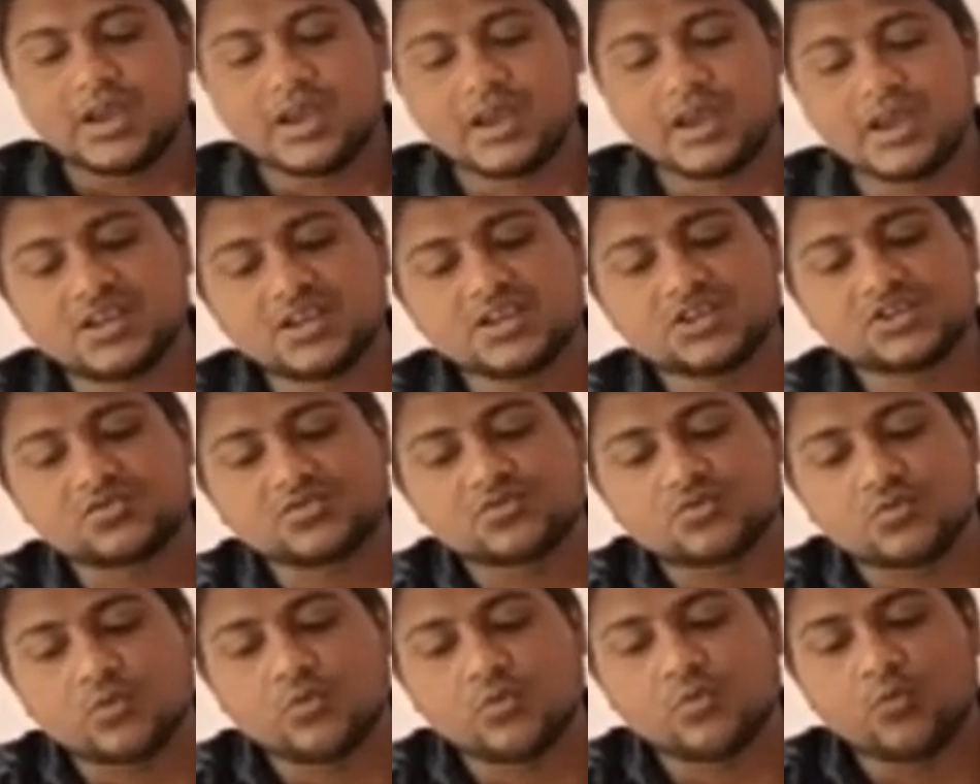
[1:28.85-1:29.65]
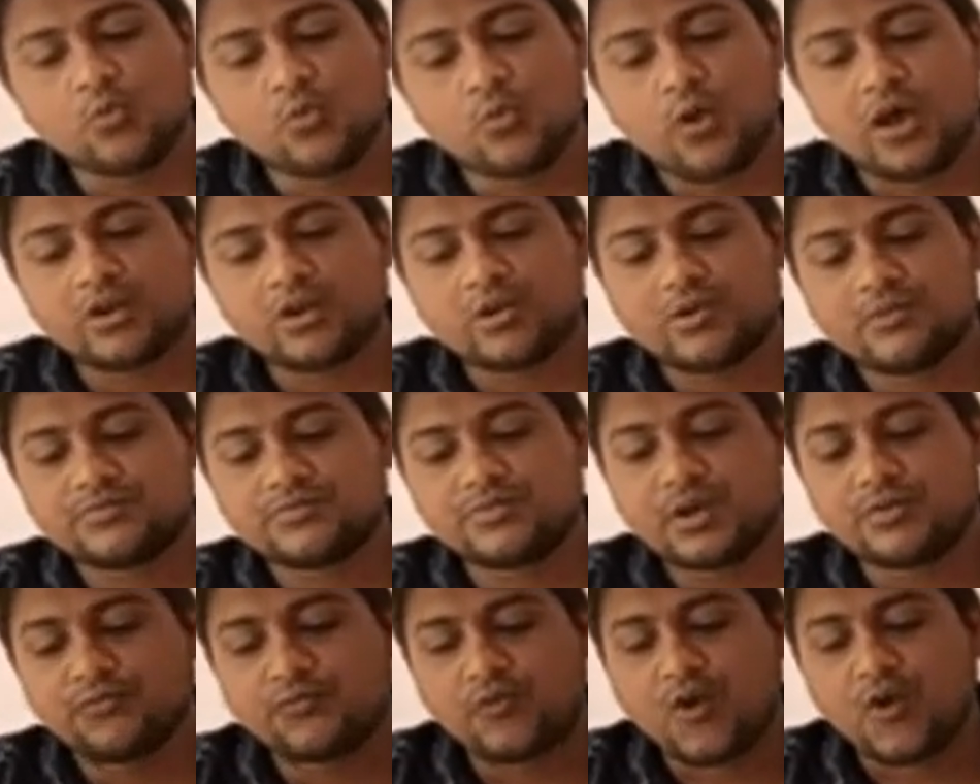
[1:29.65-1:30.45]
it is one of
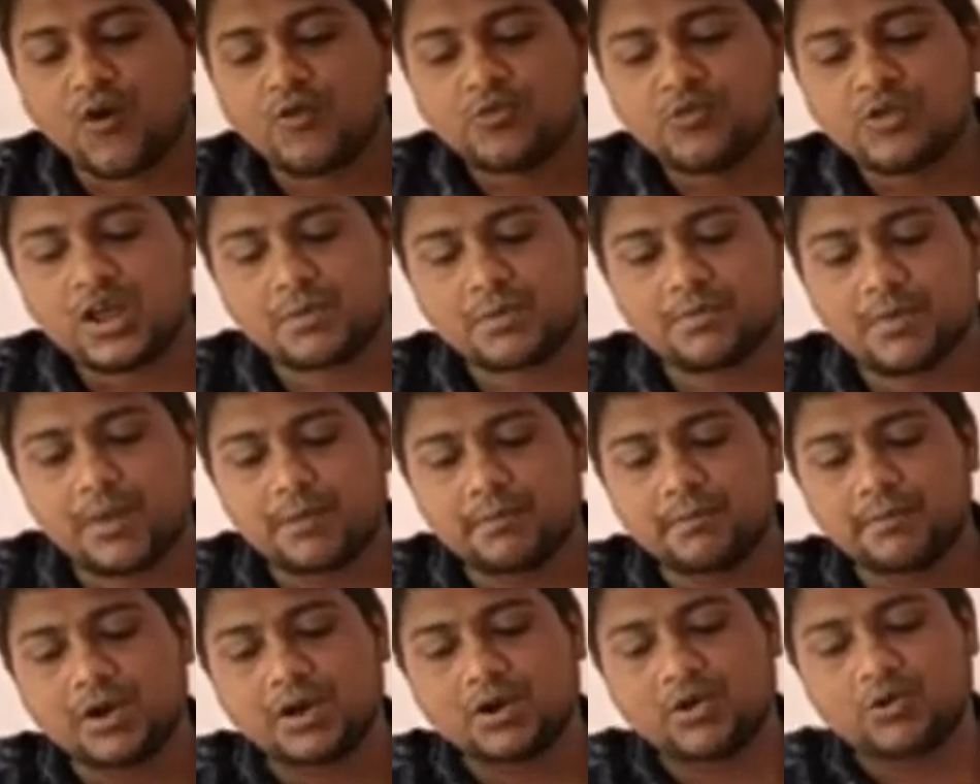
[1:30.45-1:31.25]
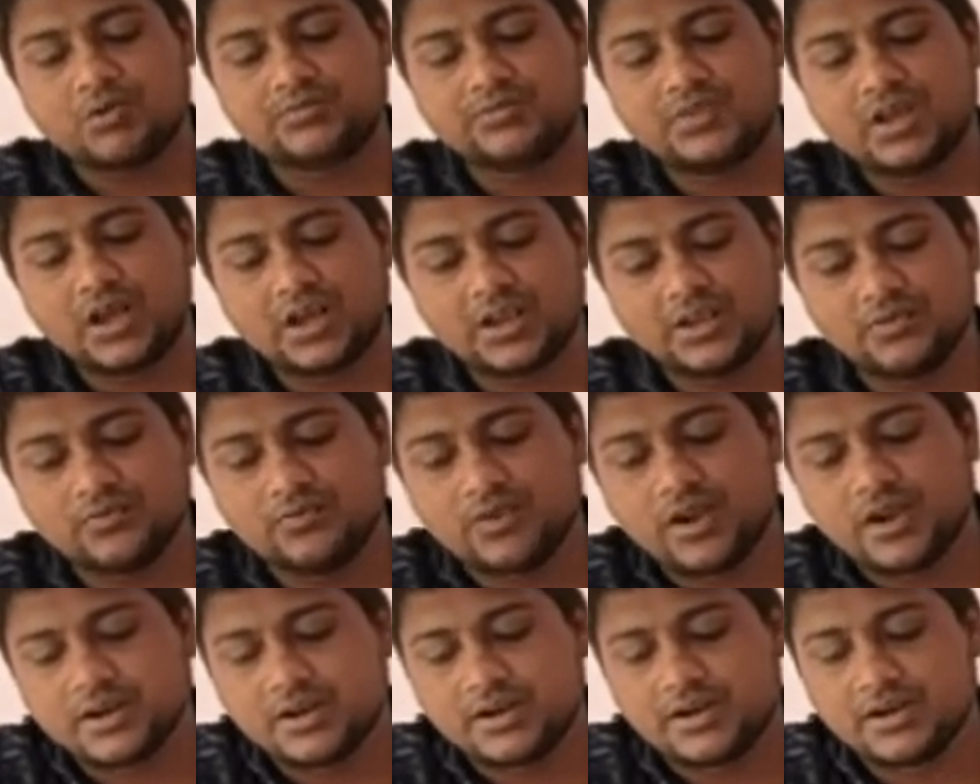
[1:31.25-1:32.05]
the founder member of the
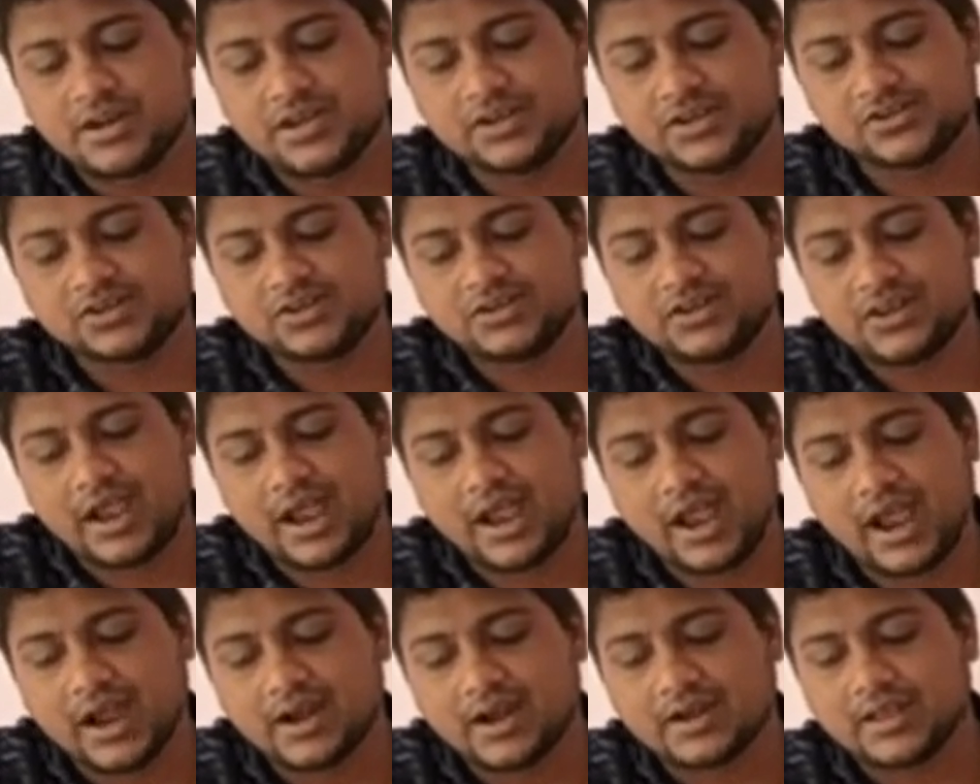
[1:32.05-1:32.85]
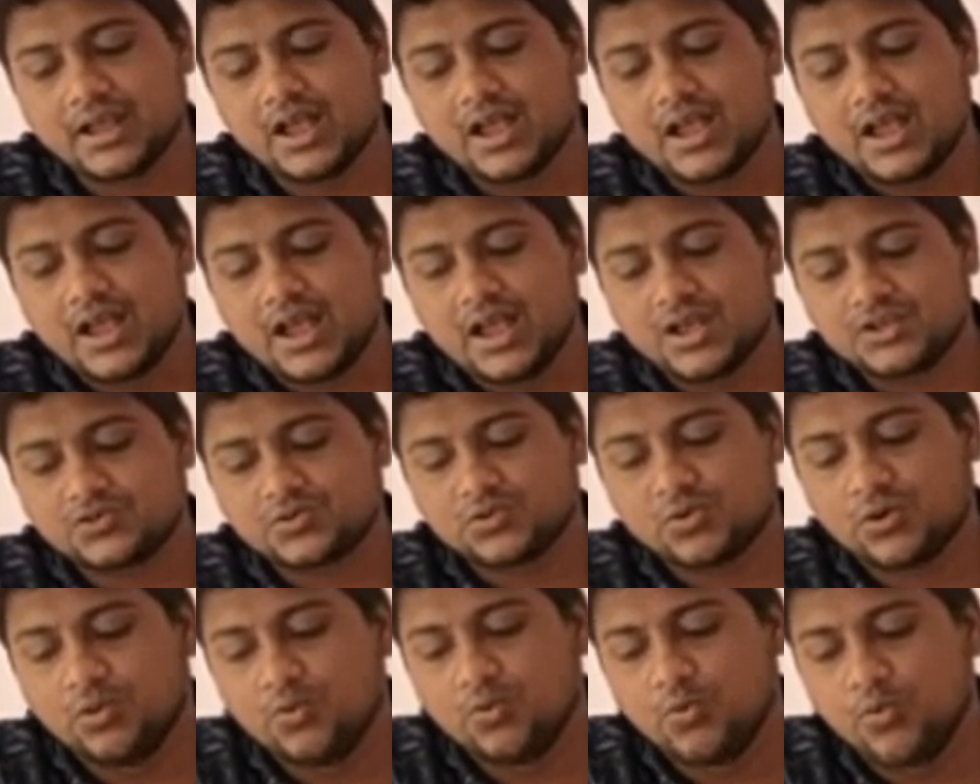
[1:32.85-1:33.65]
United Nations and has
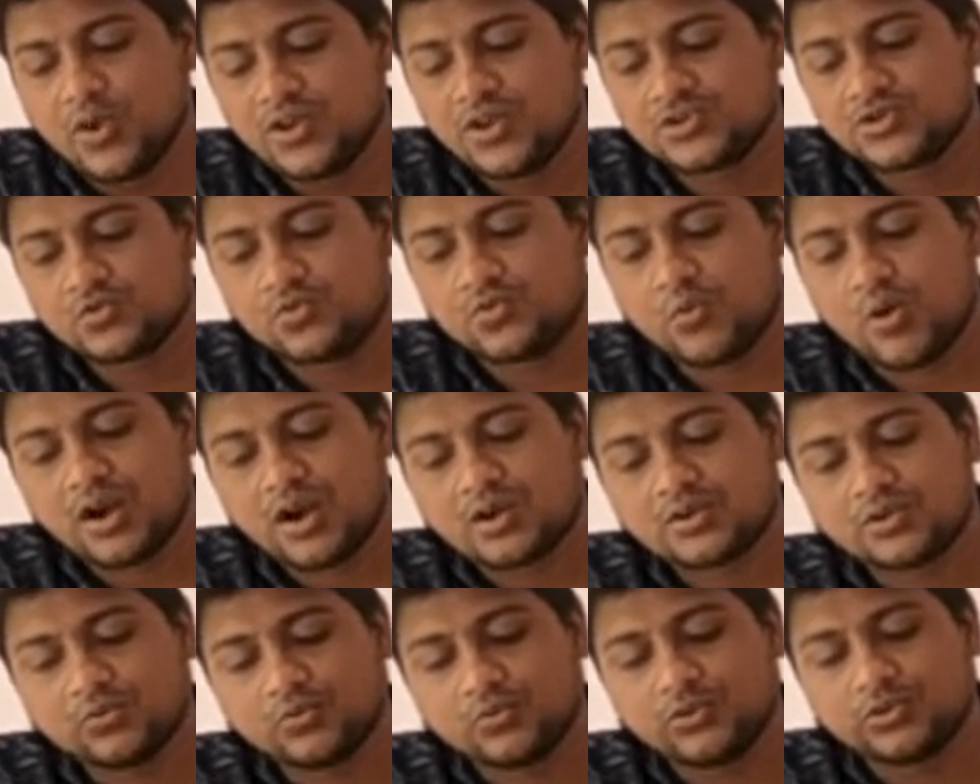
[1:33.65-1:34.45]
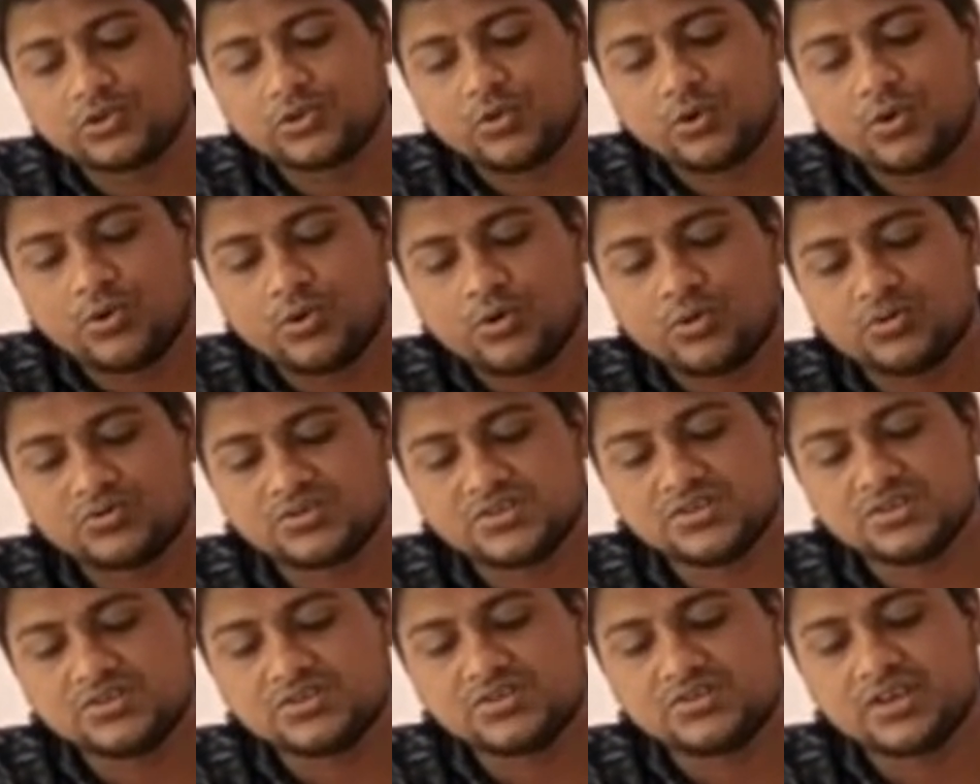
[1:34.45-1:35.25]
always worked with all
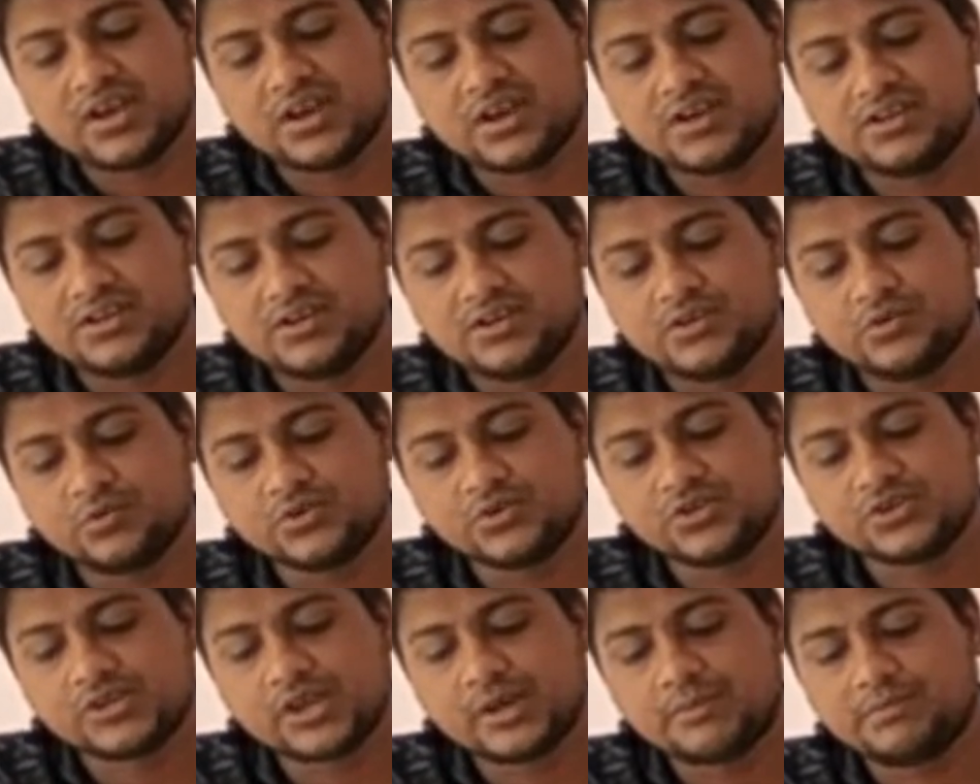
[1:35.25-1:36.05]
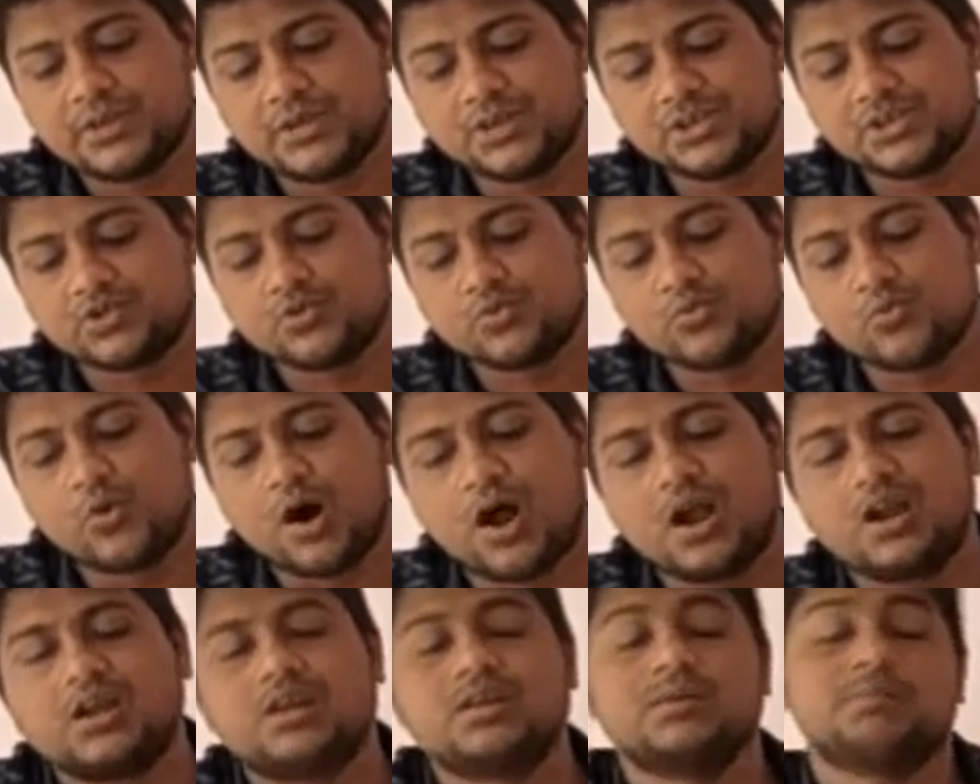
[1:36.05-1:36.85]
sincerity to establish
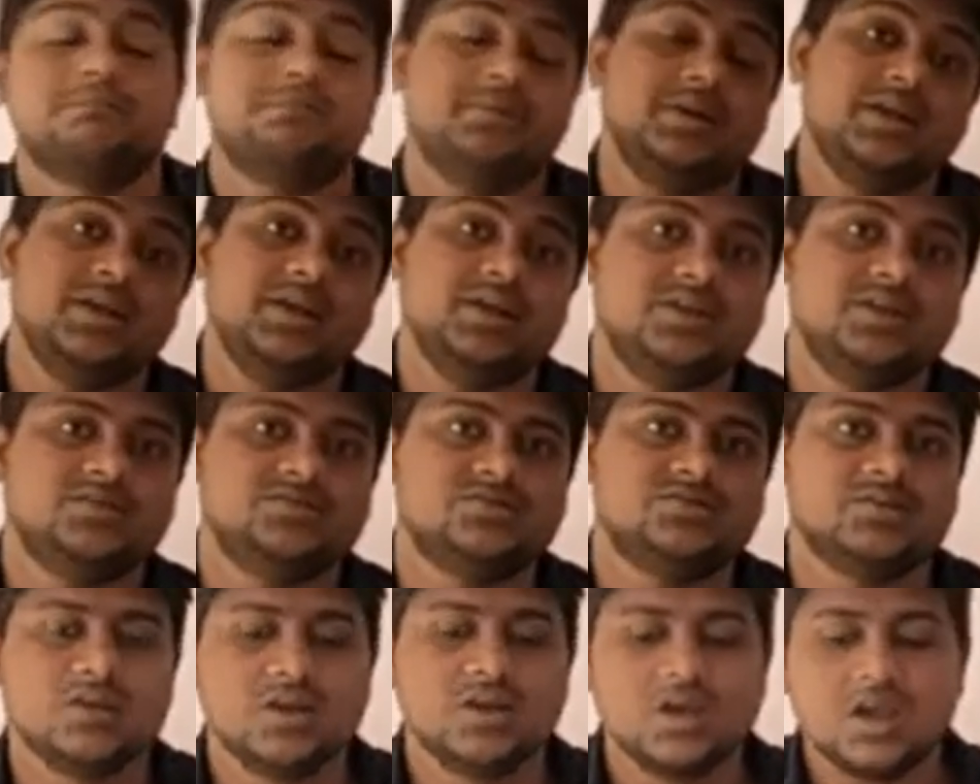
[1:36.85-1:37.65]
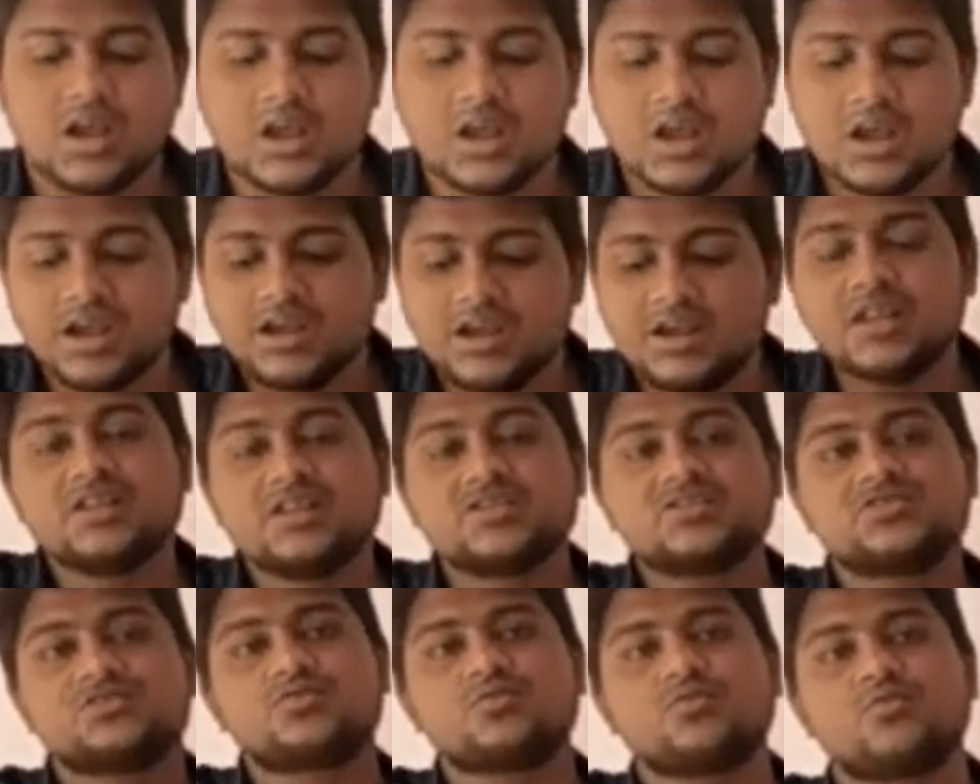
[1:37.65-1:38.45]
world peace. It
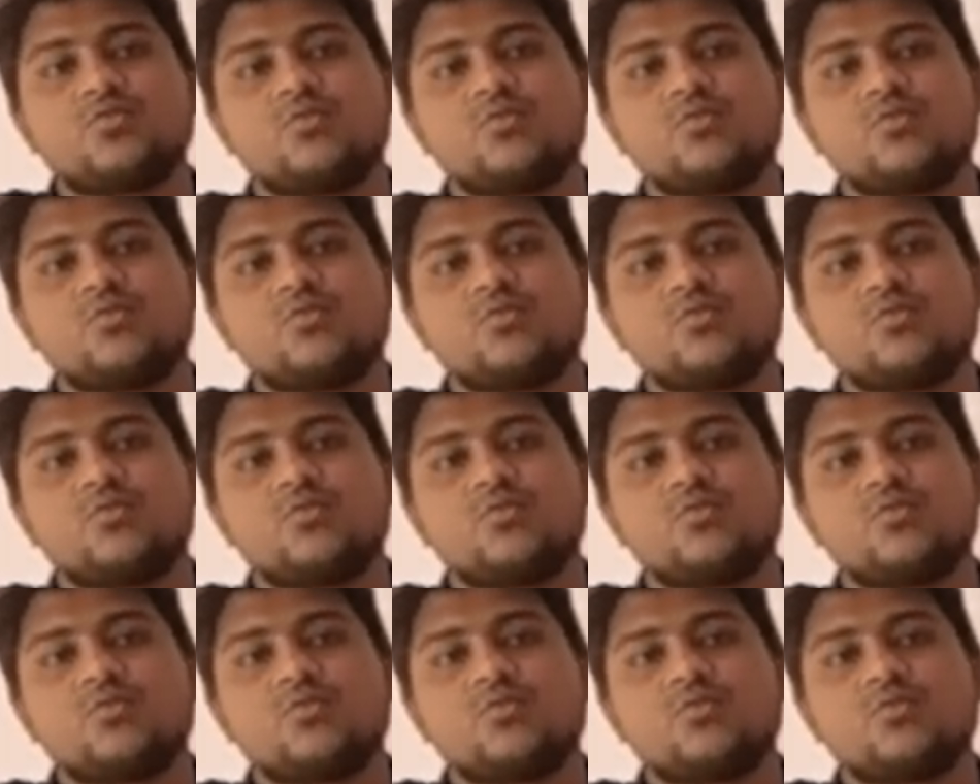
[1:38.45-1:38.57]
is,